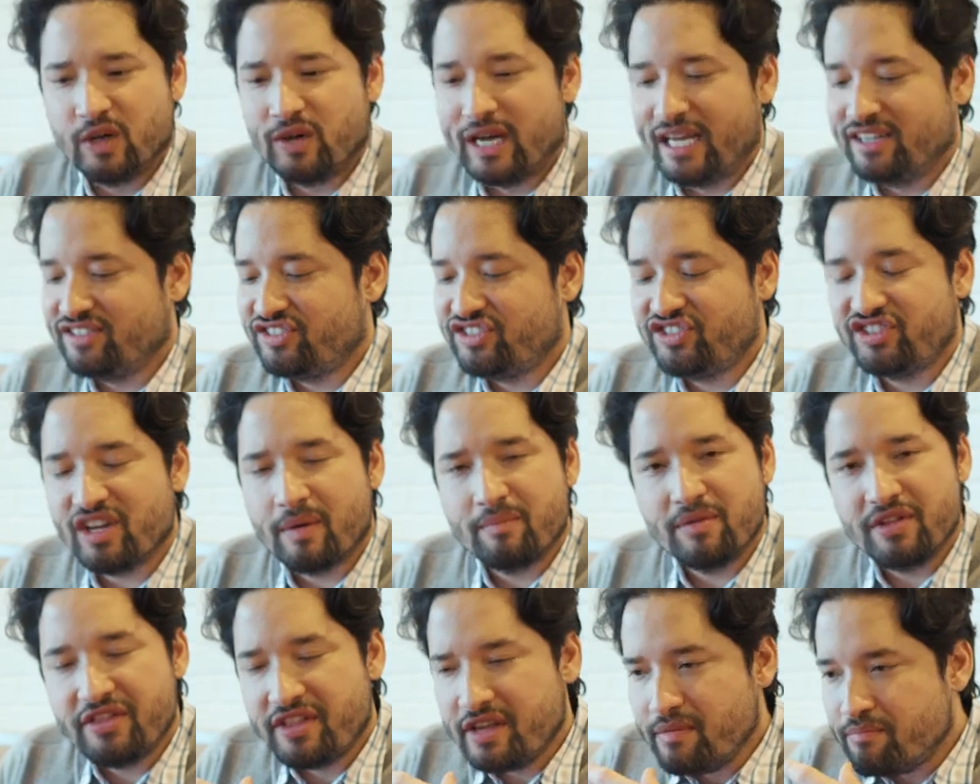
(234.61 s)
know, has
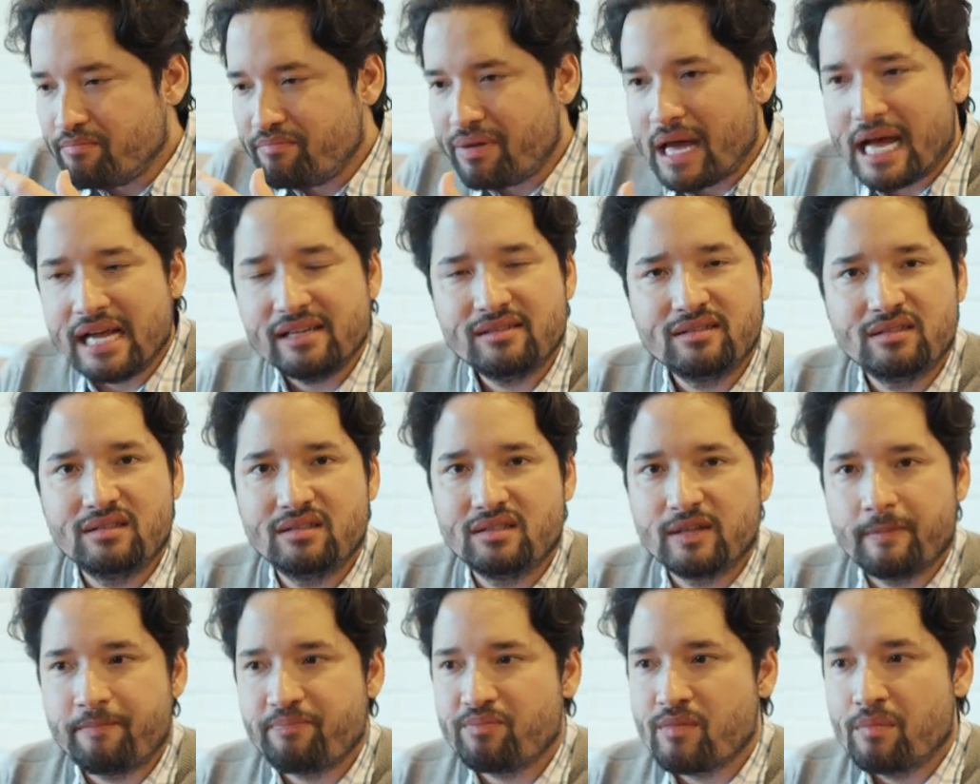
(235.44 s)
some of the
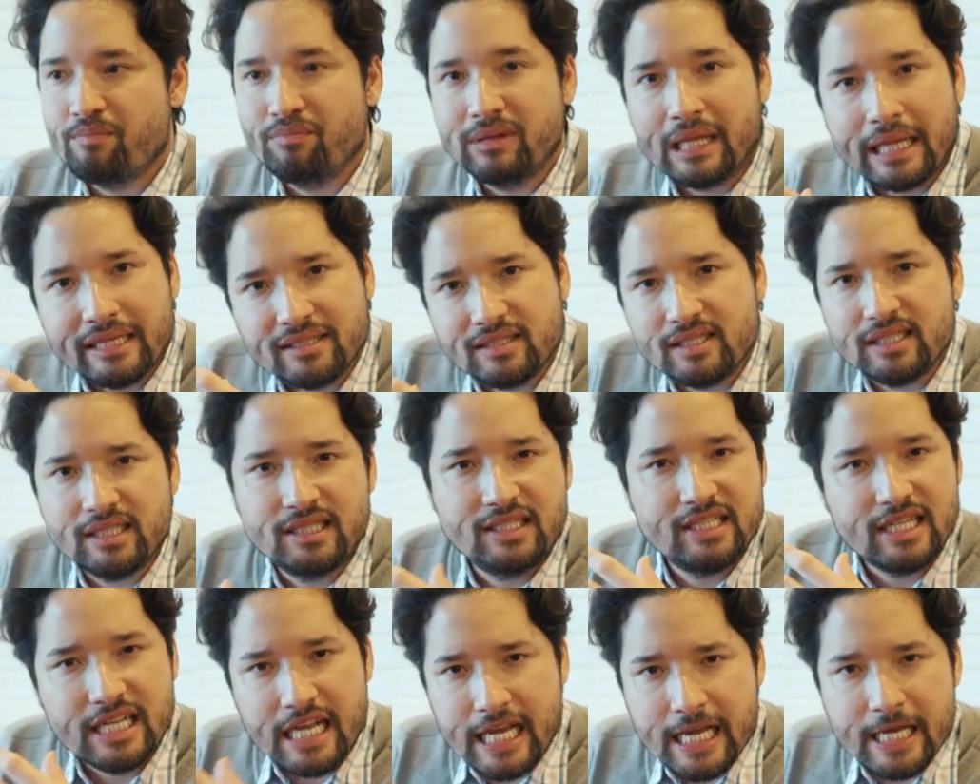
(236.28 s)
best
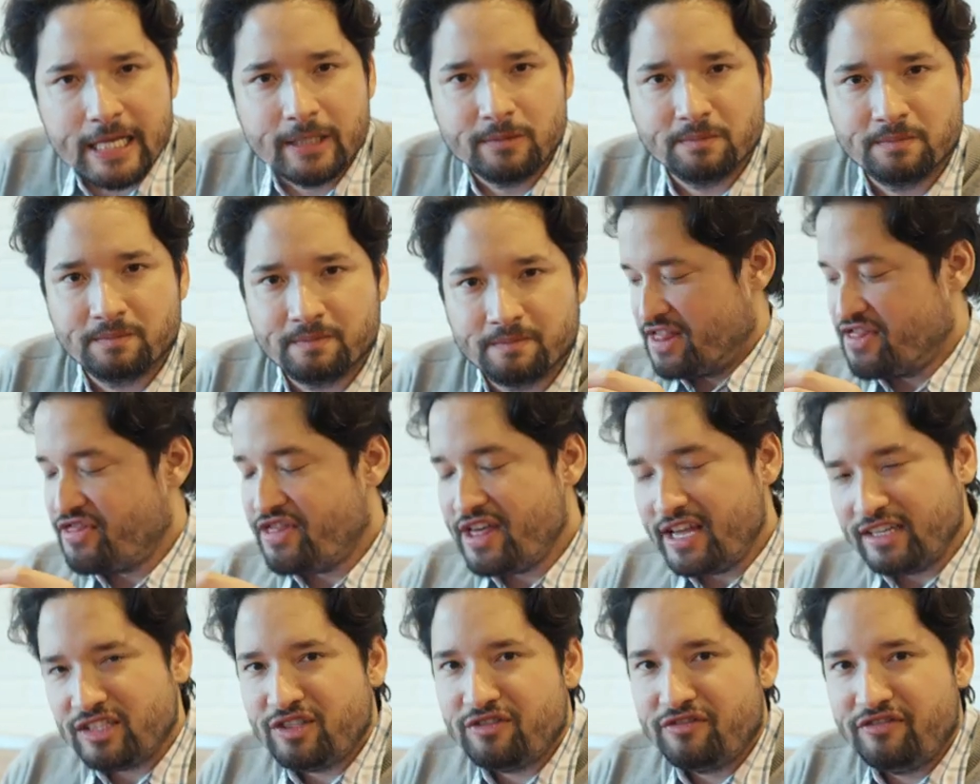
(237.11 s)
places to eat.
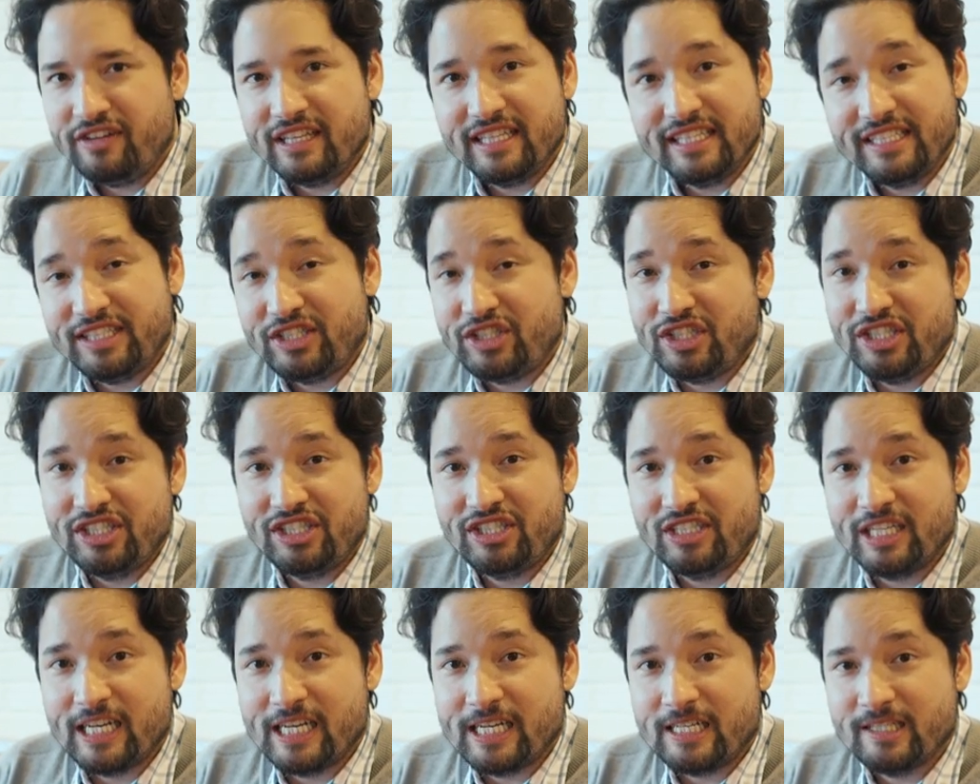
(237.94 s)
This Philly
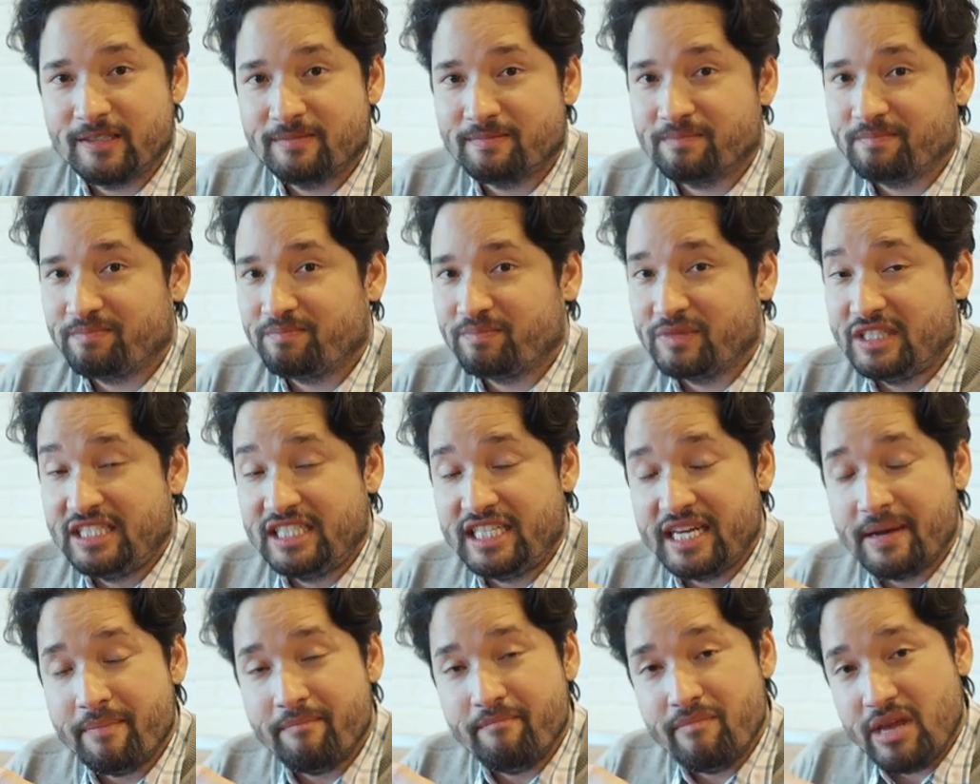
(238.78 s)
cheesesteak,
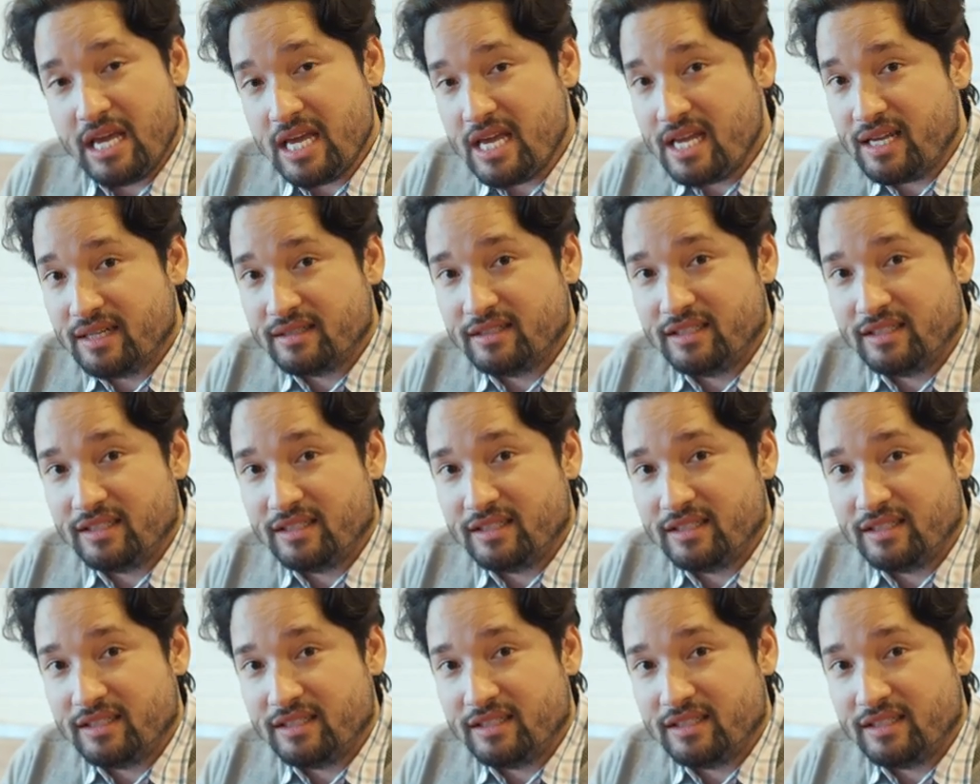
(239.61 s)
to me,